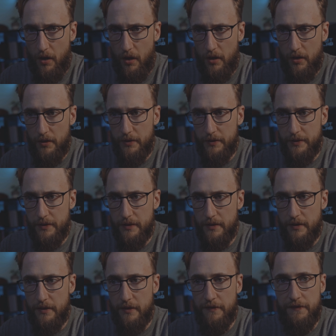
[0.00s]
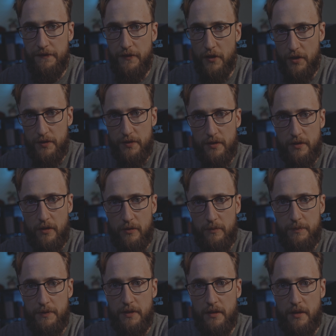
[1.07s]
On the first
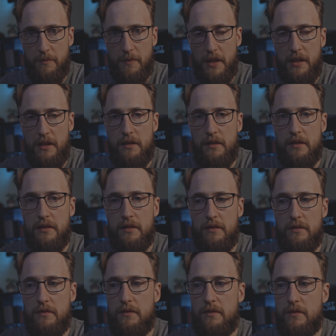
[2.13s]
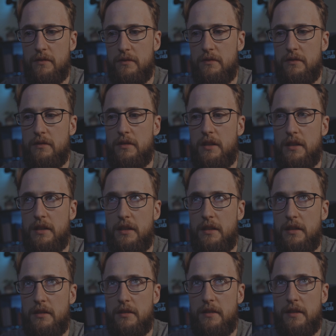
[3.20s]
sculpt I made that you saw,
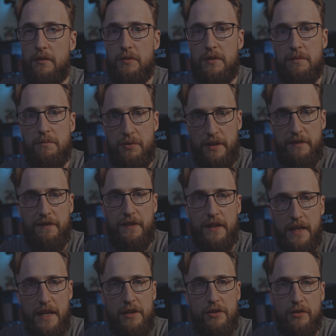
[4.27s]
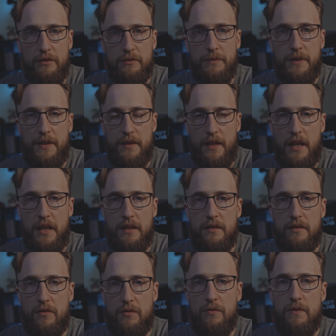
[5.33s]
there were some pretty foundational mistakes
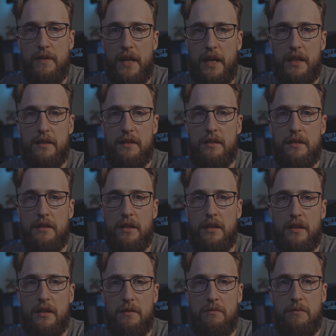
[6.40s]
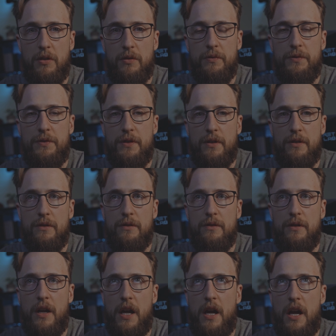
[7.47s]
to that model, so
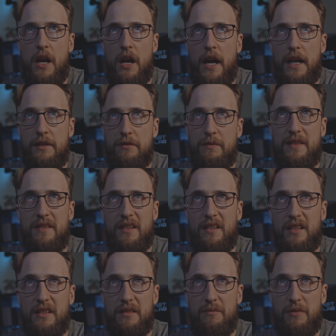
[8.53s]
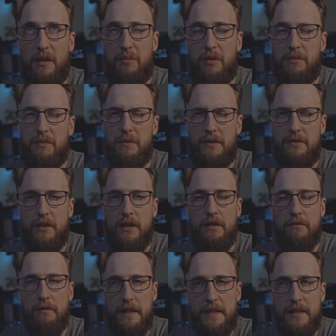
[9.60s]
I had to restart it. I probably
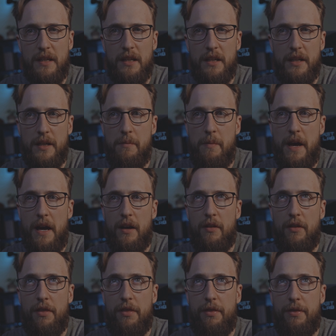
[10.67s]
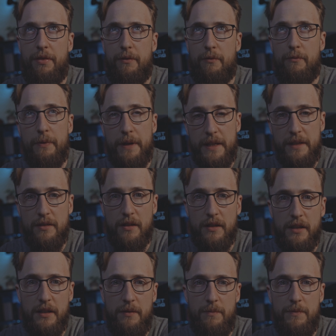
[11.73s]
restarted it about 3
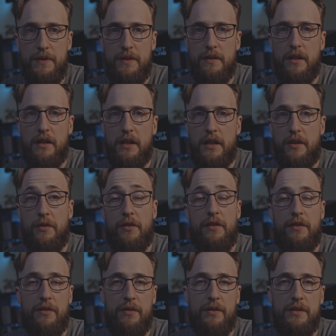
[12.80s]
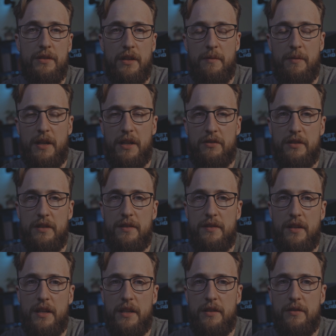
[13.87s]
times, and on the 3rd time I actually
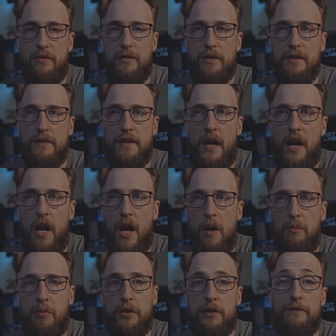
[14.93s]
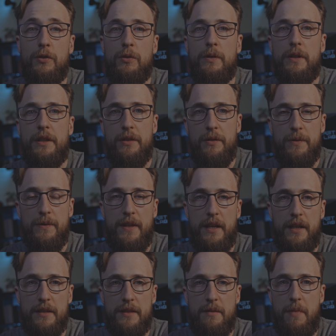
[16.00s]
decided to just push forward and use that
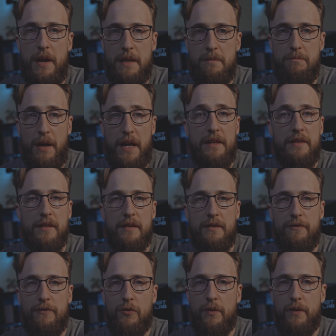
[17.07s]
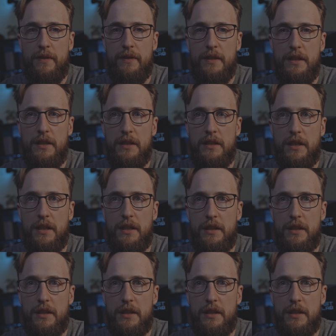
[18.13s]
as the main basis for the